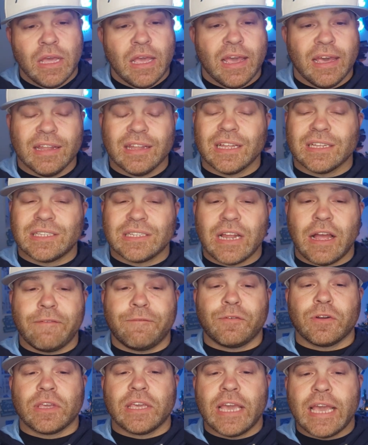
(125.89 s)
And let's not
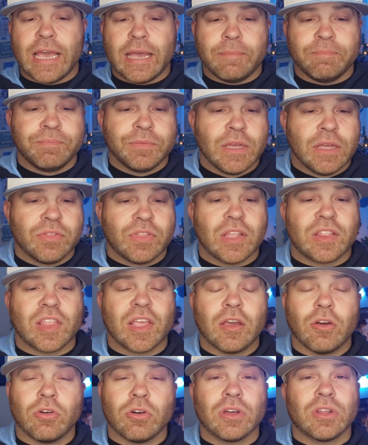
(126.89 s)
forget that
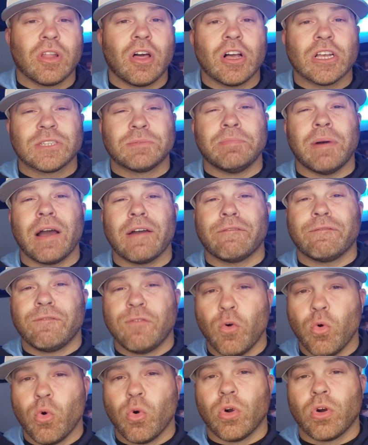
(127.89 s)
they only lost by
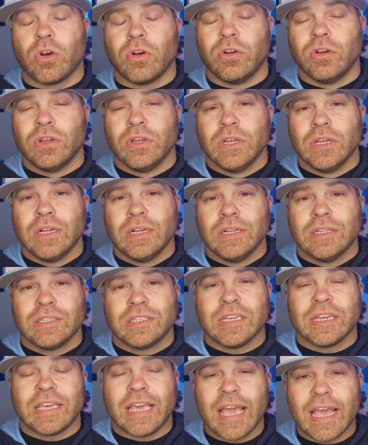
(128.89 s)
4
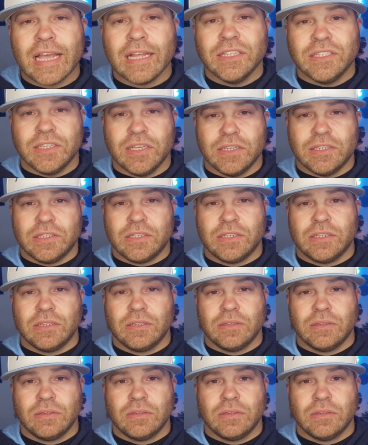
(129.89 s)
to Kansas